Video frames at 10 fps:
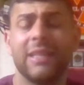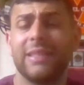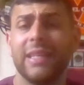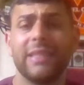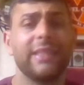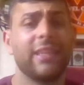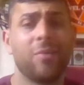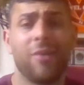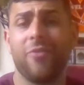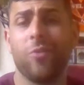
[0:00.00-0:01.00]
Tennessee
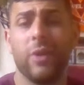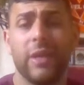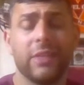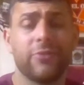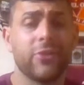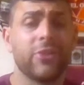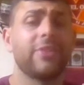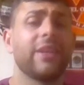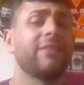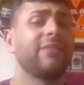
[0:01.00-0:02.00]
coming off a win against Virginia
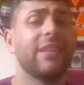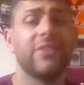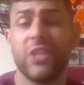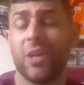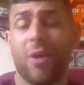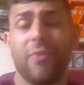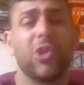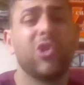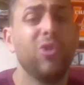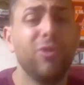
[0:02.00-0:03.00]
Tech, Tennessee coming off a
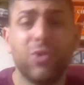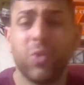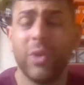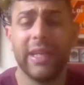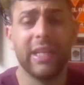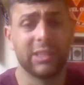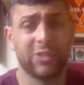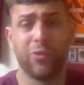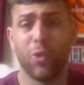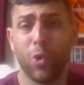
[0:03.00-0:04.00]
huge win
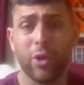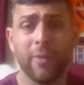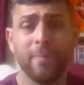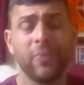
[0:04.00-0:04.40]
against Florida,